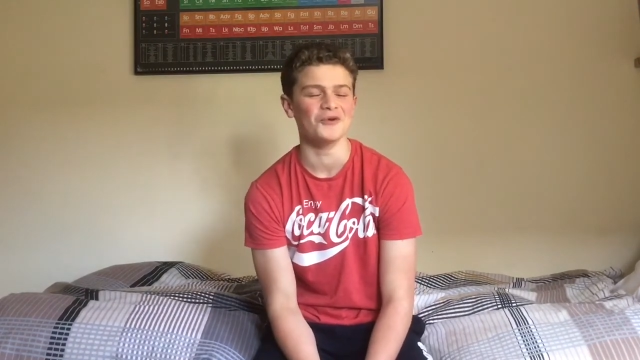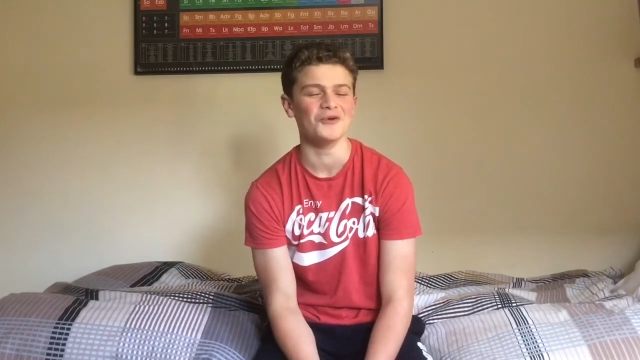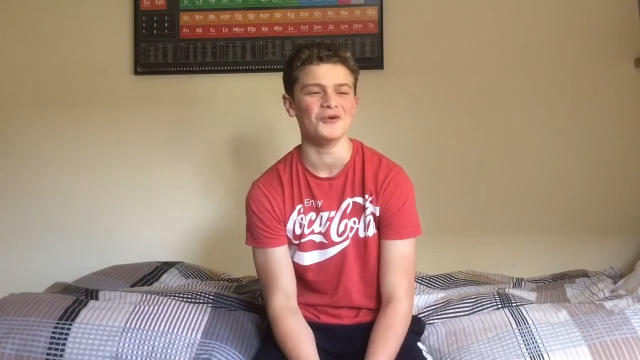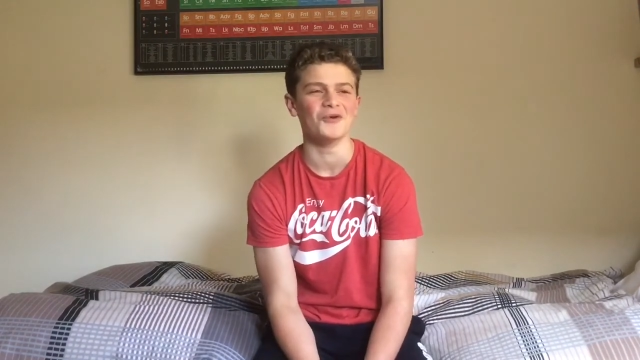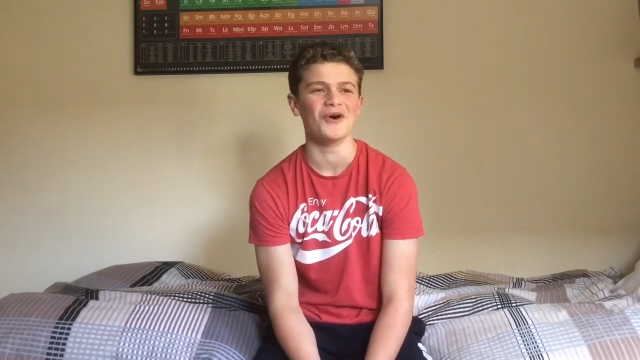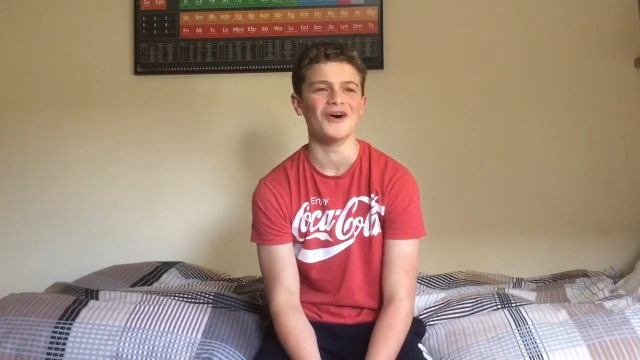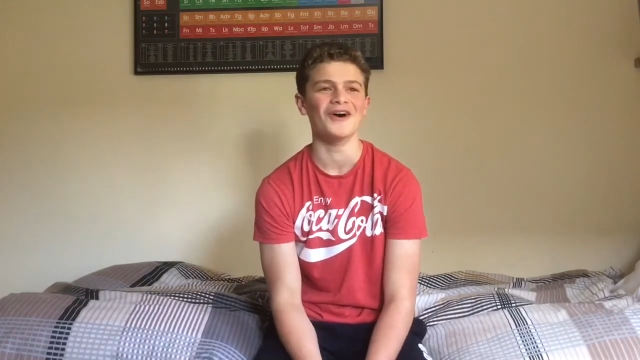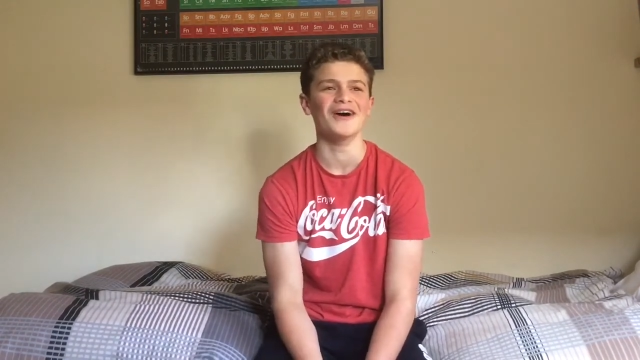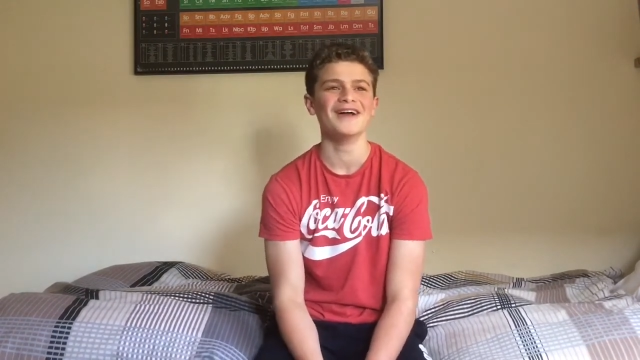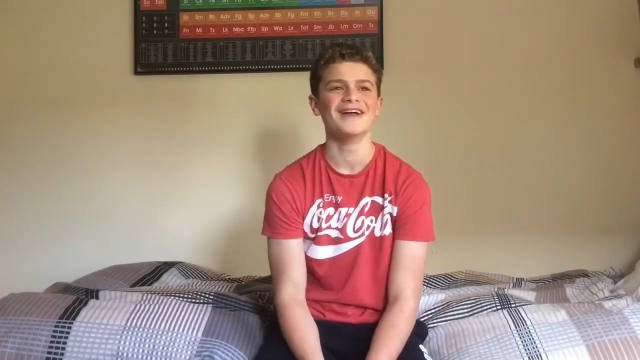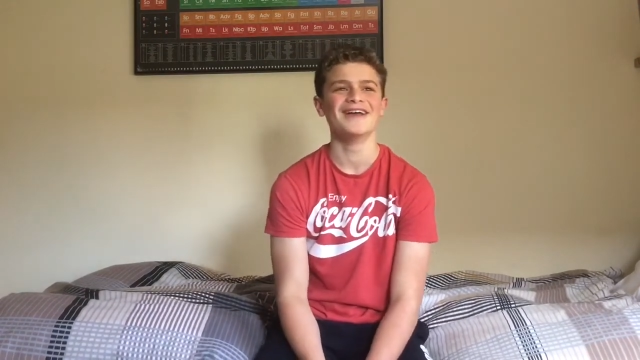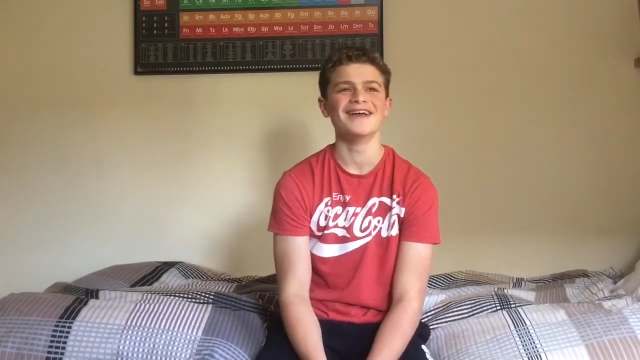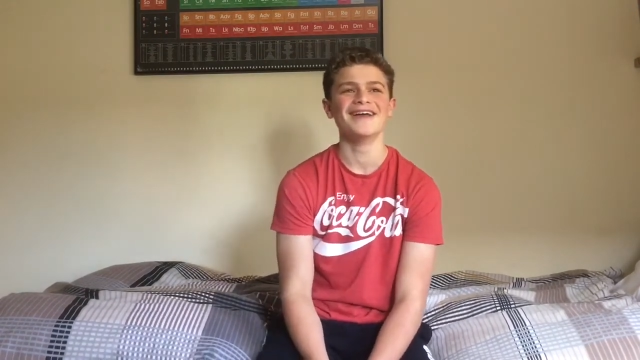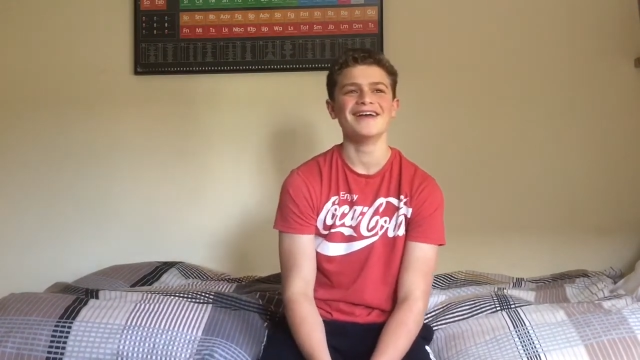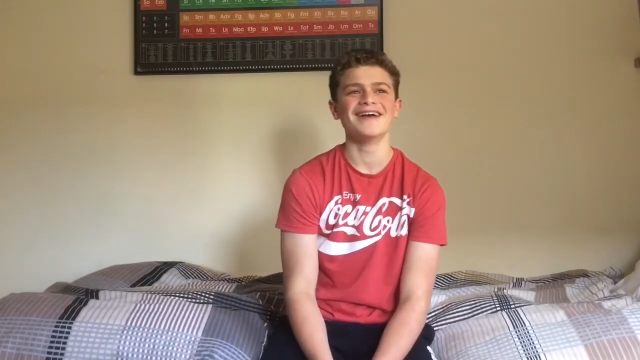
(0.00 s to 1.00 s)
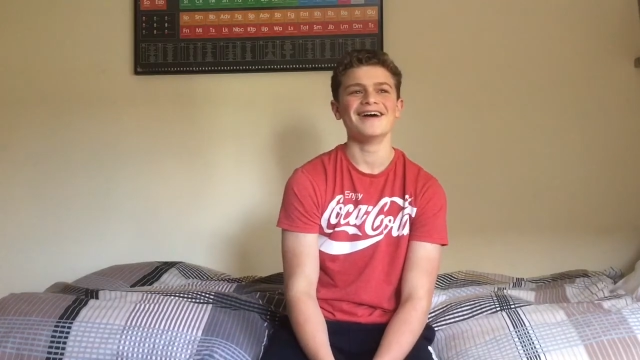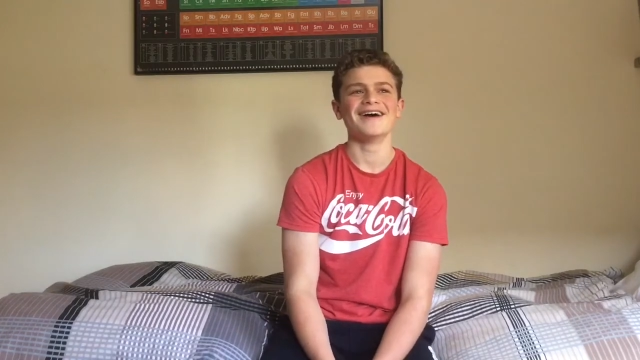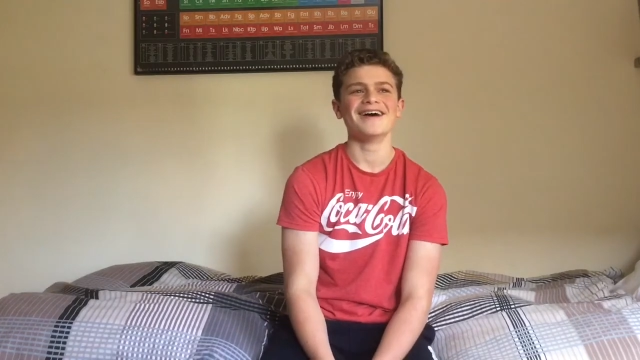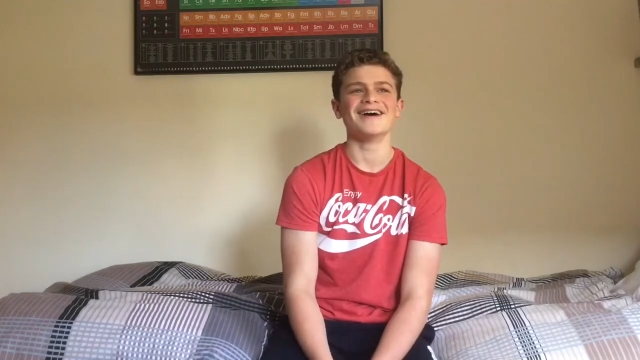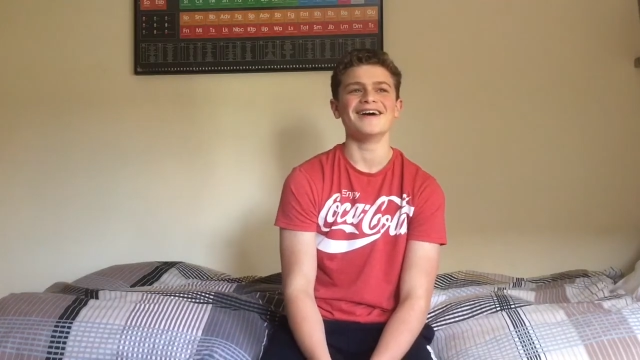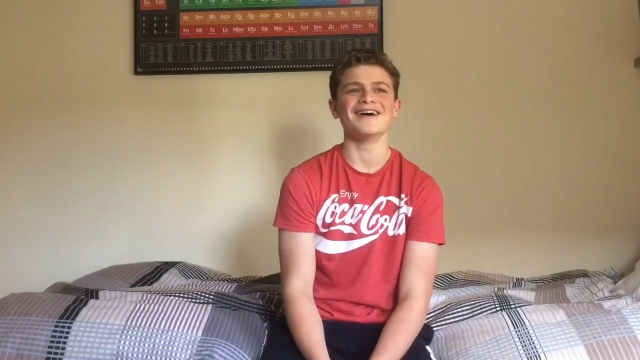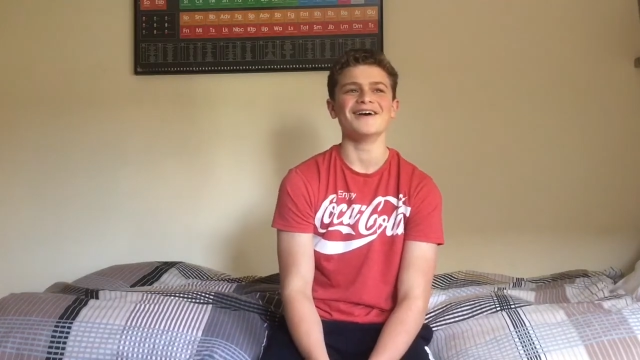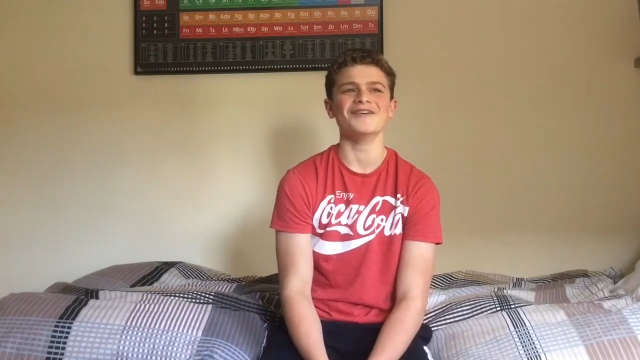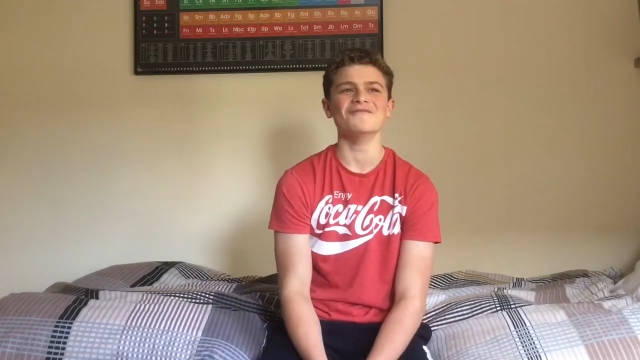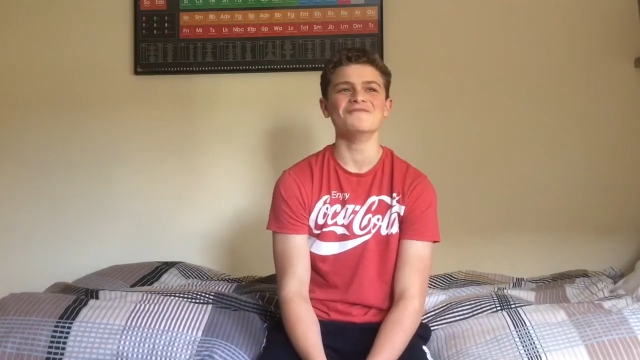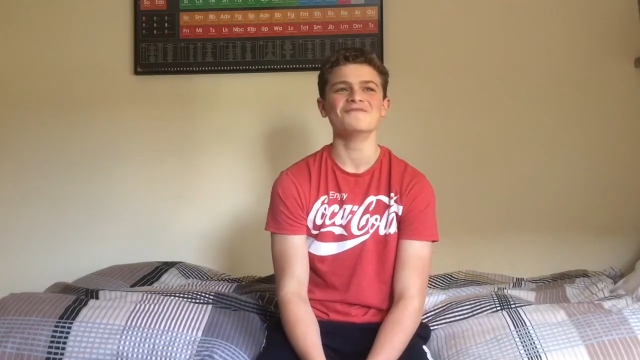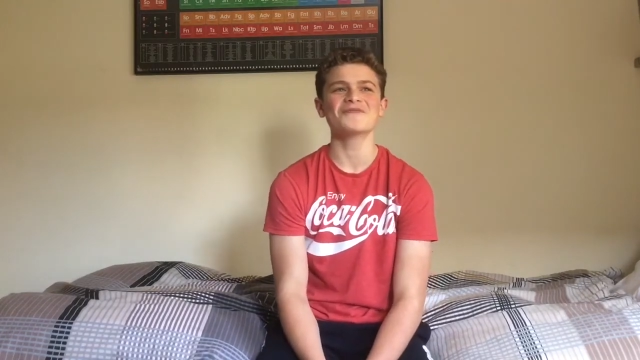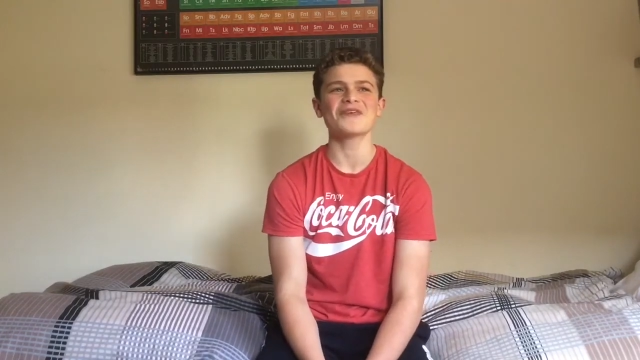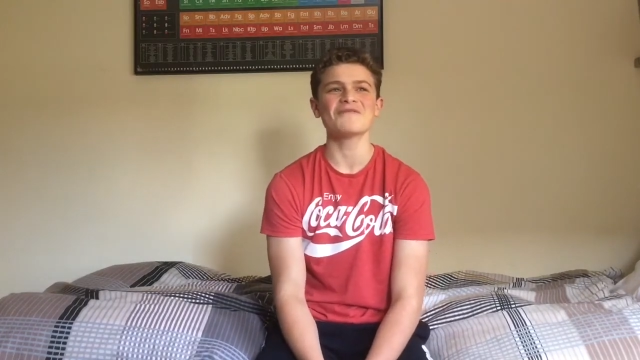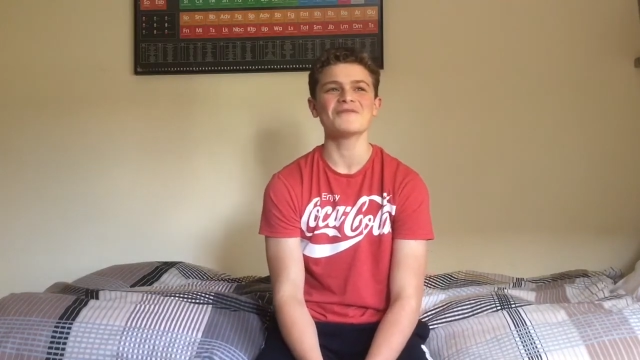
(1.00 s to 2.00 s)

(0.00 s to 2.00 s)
who you are.